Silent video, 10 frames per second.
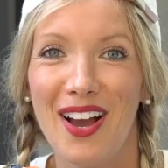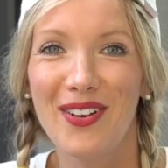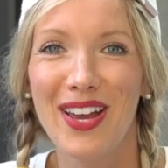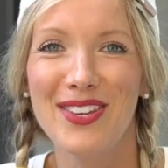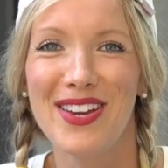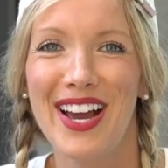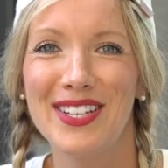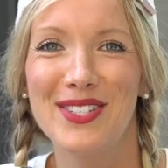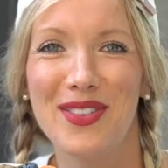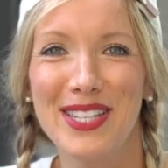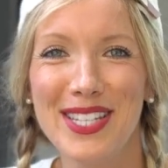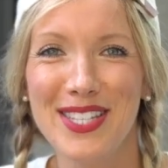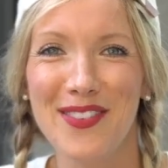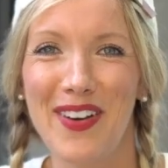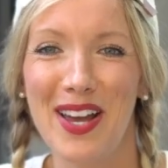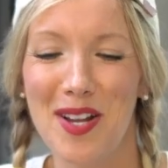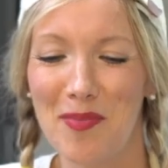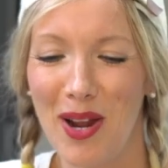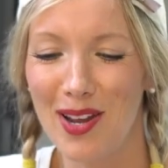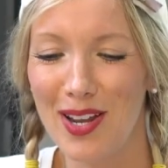Okay, you guys, so this is the final
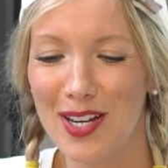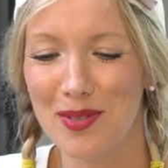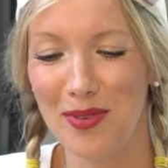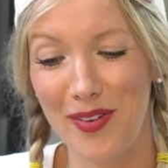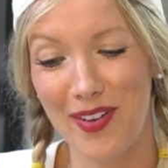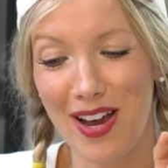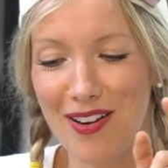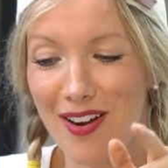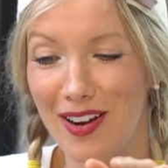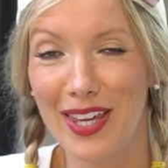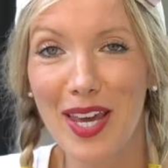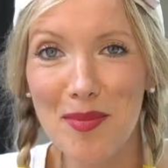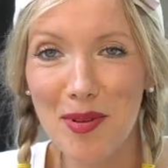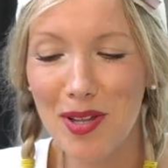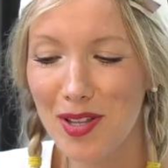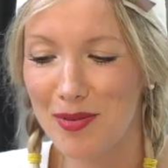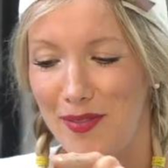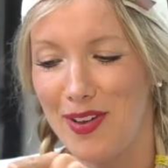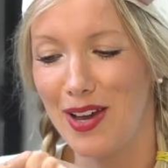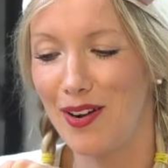product. We've got our kibble,
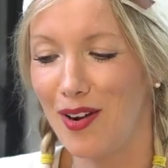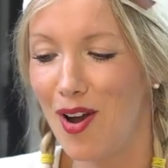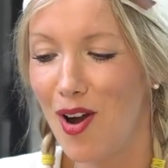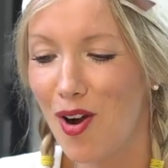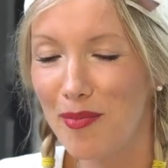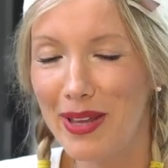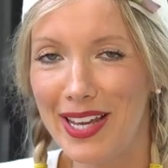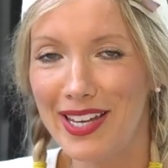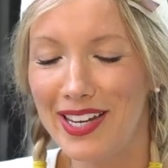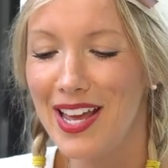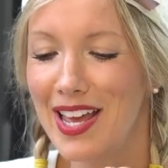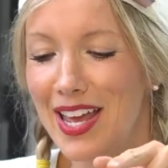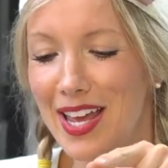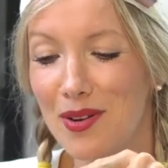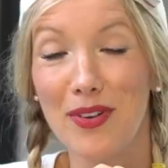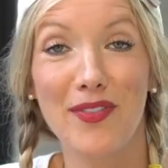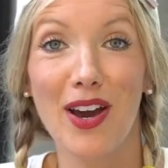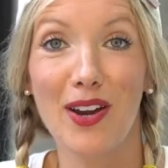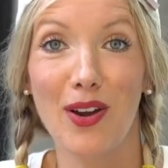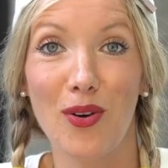we've got our homemade, and we've
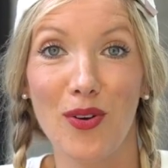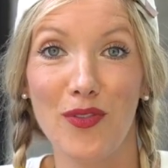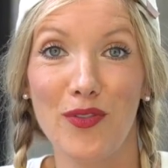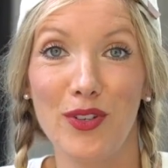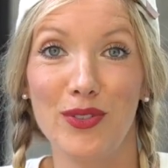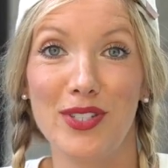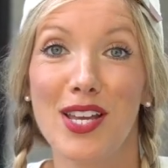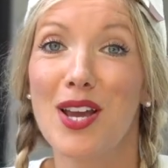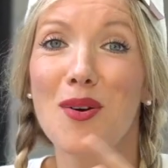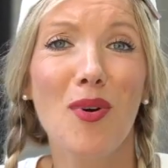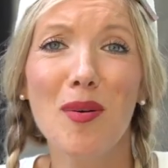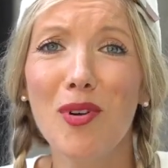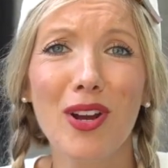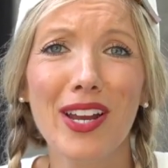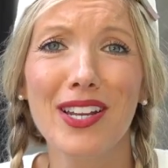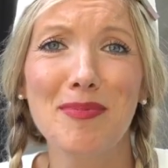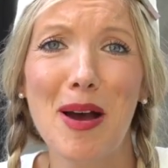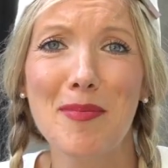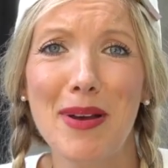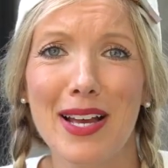got our whole foods. What more could a
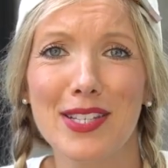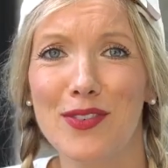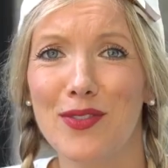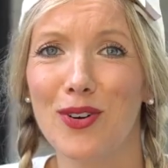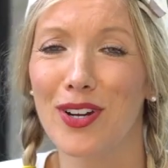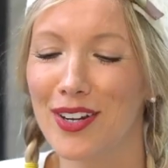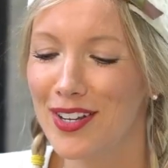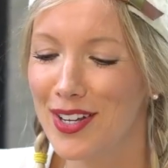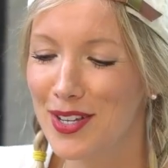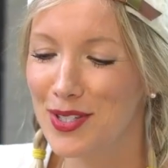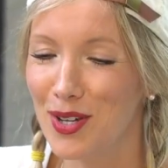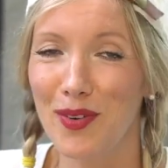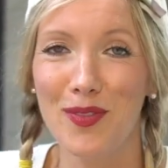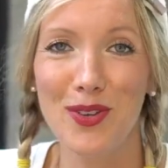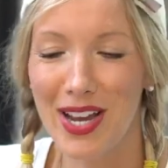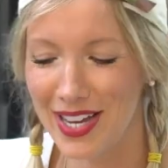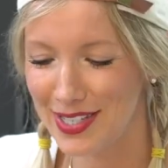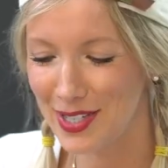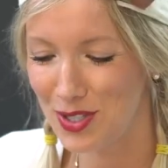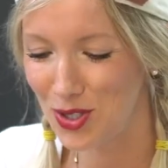pup ask for? So if you
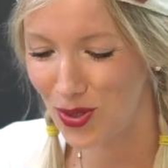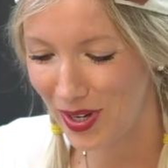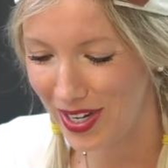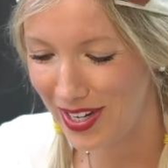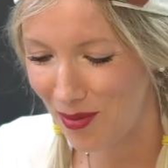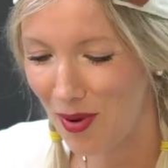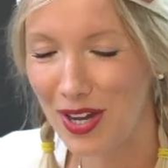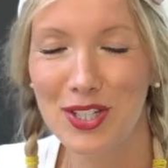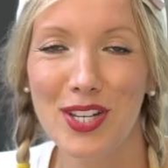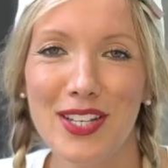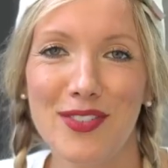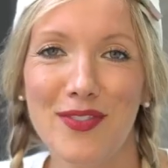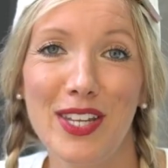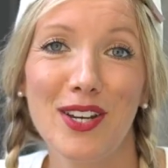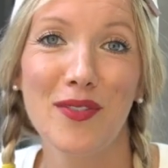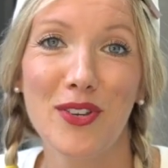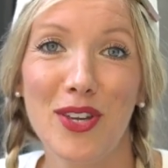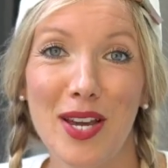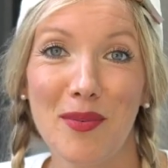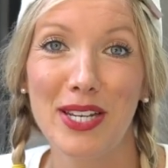guys enjoyed watching this video, if you
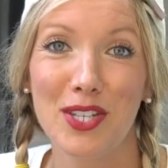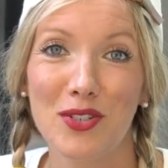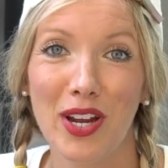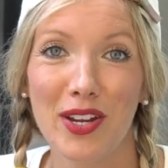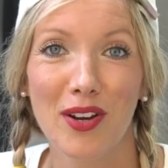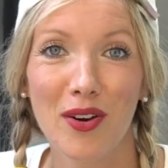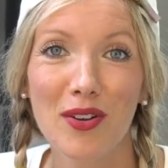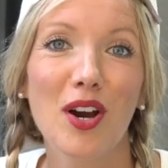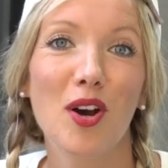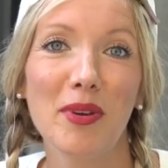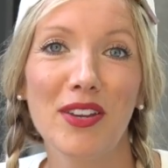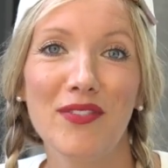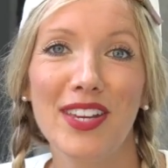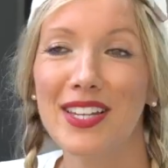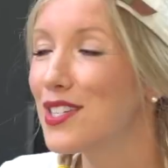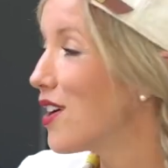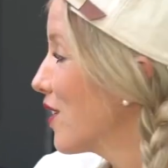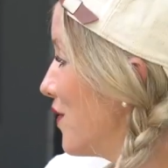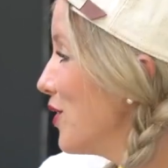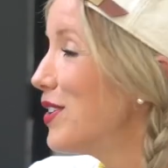can't wait to try your own homemade vegan
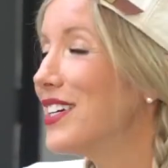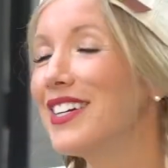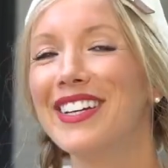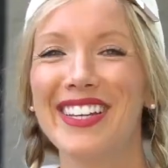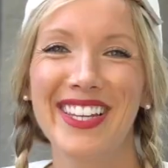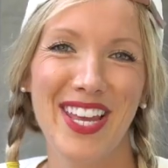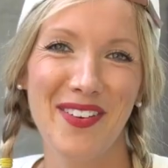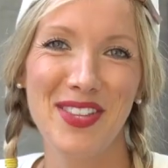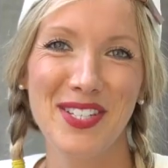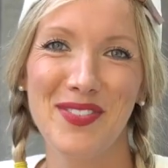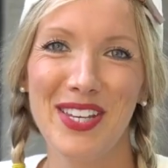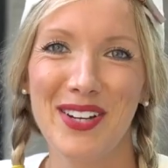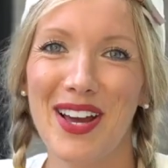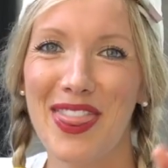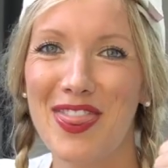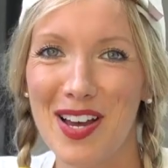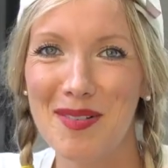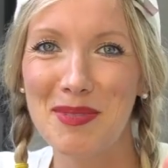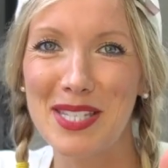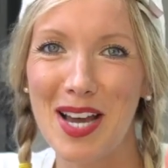dog food, give this video a
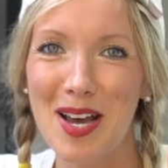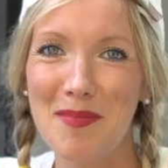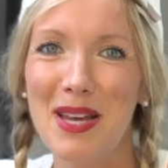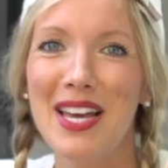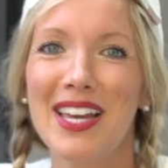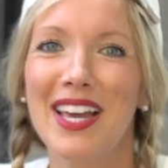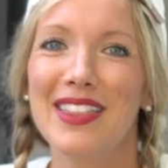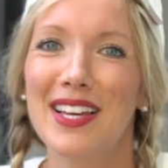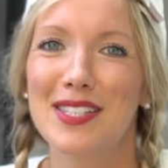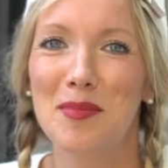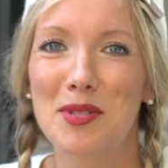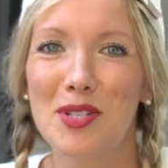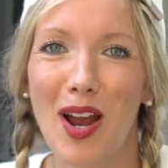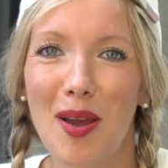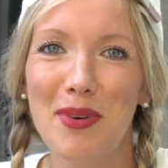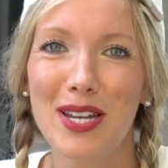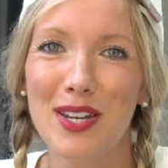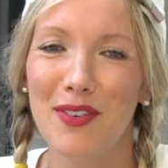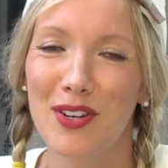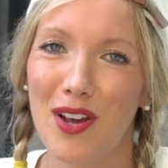thumbs up. Hit that subscribe button
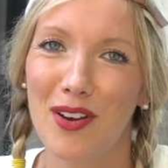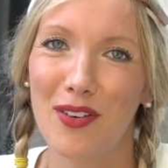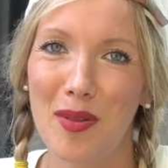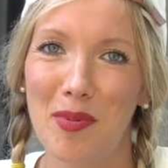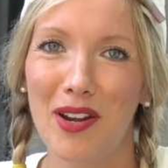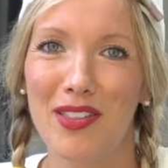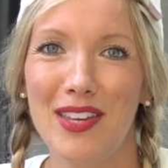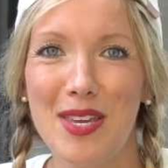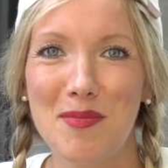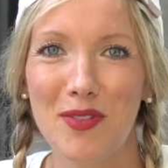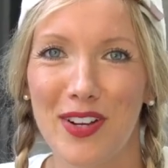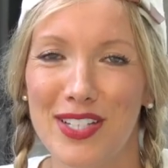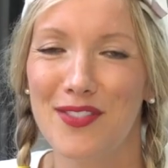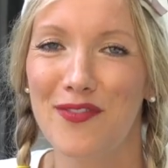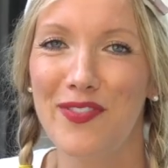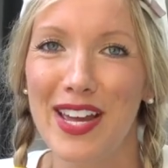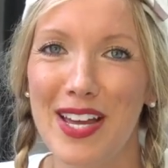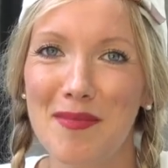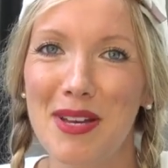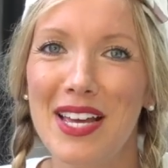if you're not already part of the Eat Move Rest
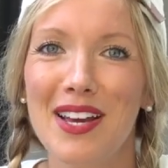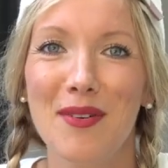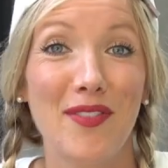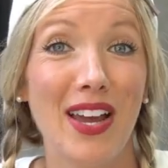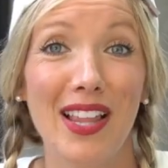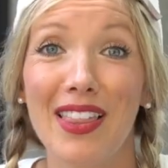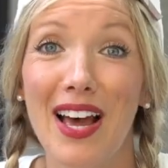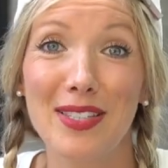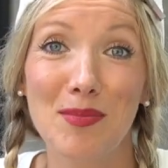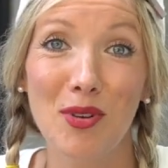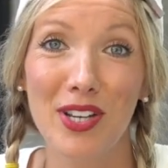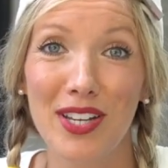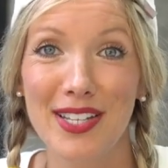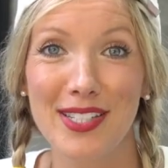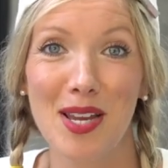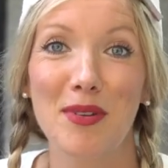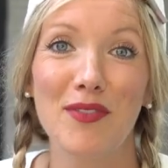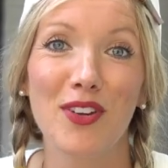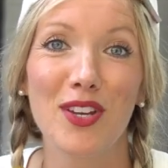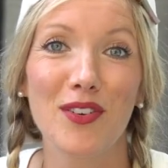fam. We've got lots more goodies coming
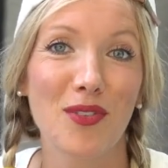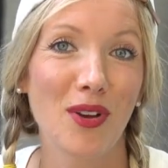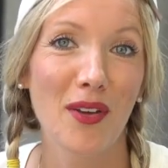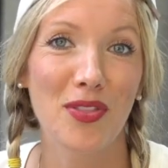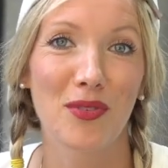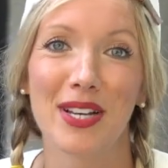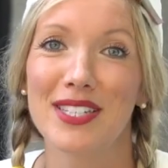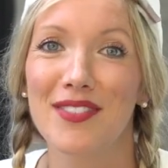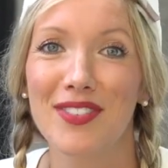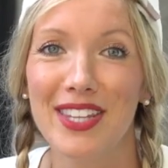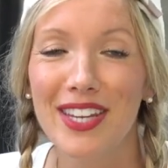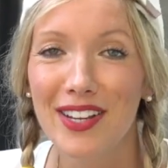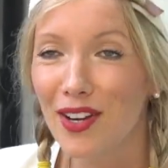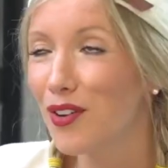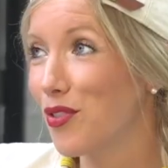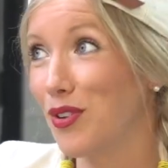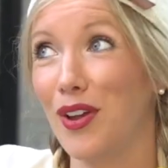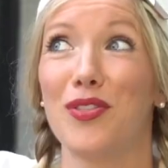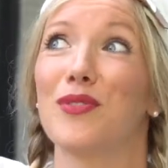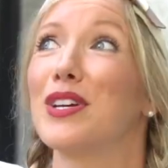for you throughout the rest of the year,
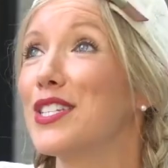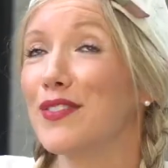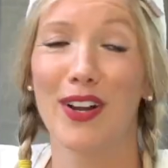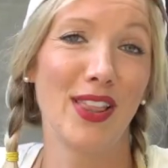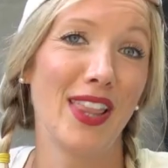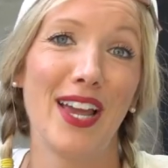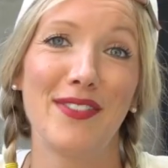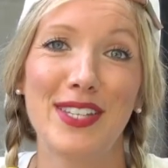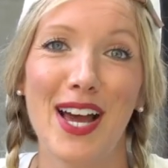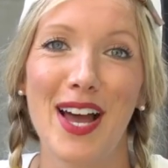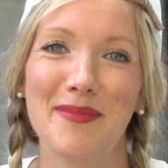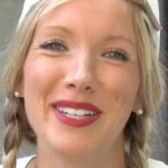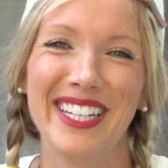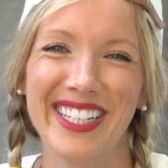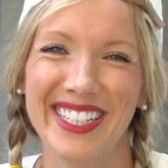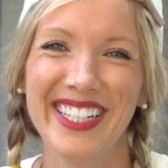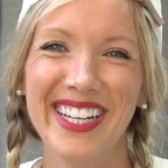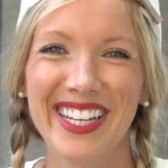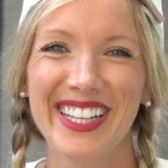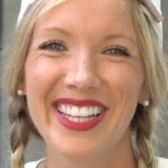throughout the rest of our lifetime.
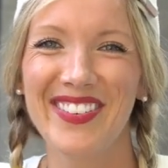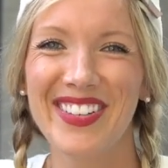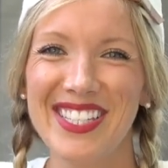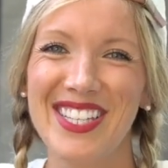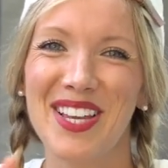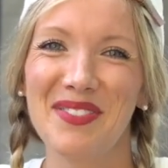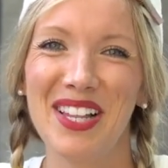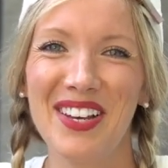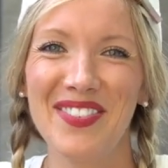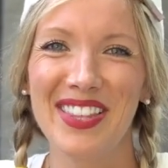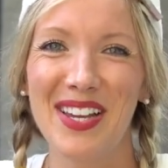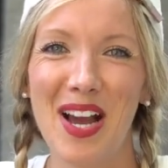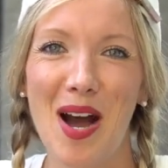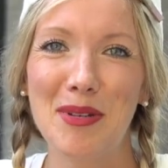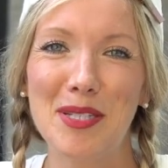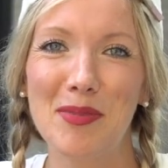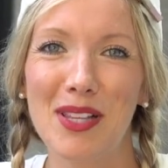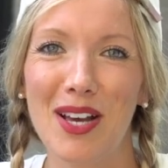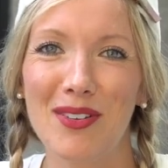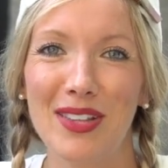Leave us some love in the comments
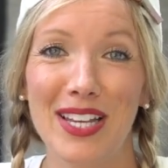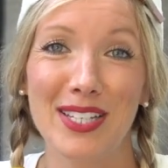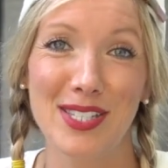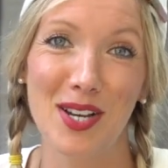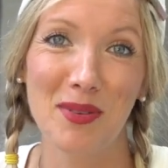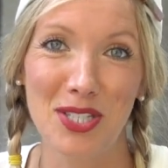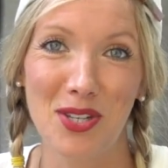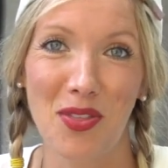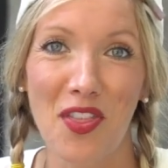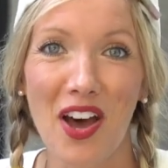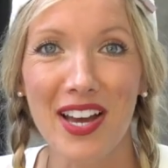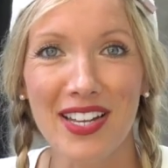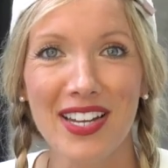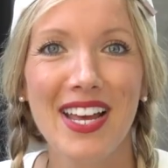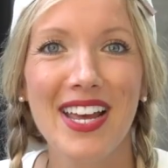below. Let us know what you thought.